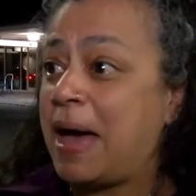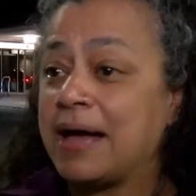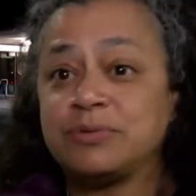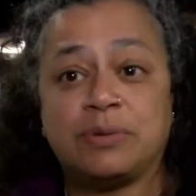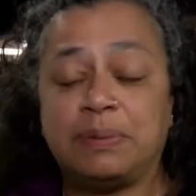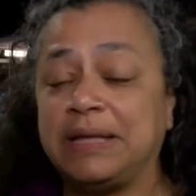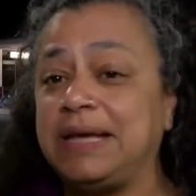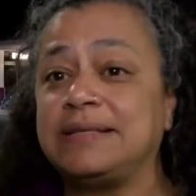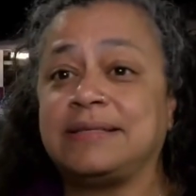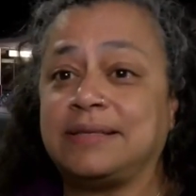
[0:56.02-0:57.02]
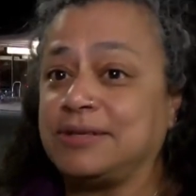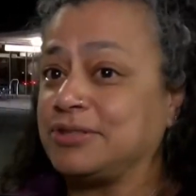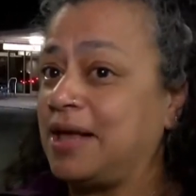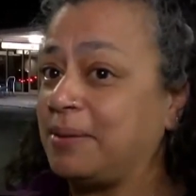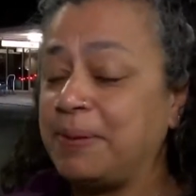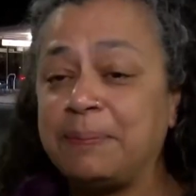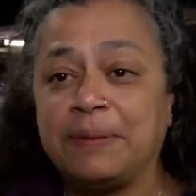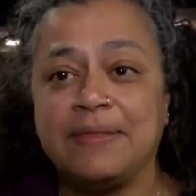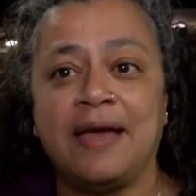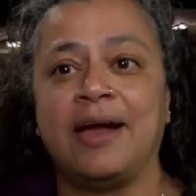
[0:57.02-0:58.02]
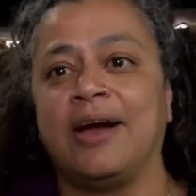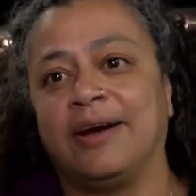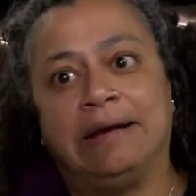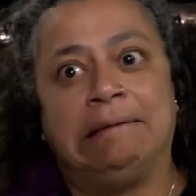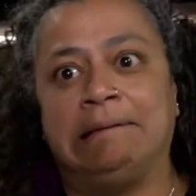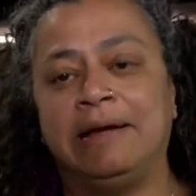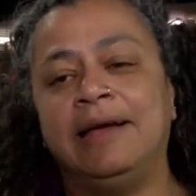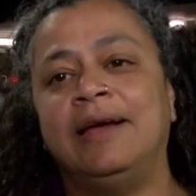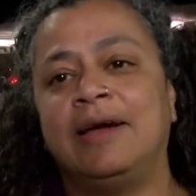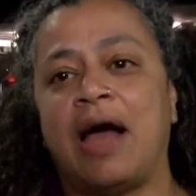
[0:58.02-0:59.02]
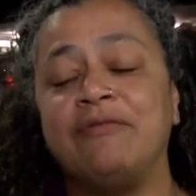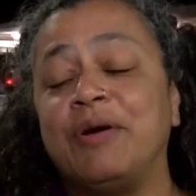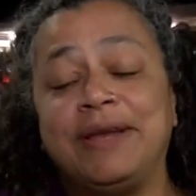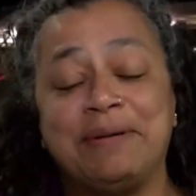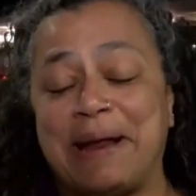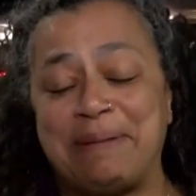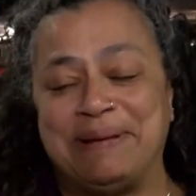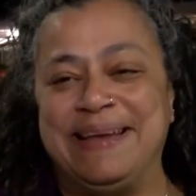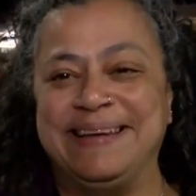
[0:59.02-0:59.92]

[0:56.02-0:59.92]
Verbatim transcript: packed with police and there's a lot of people in there and I have no idea what happened.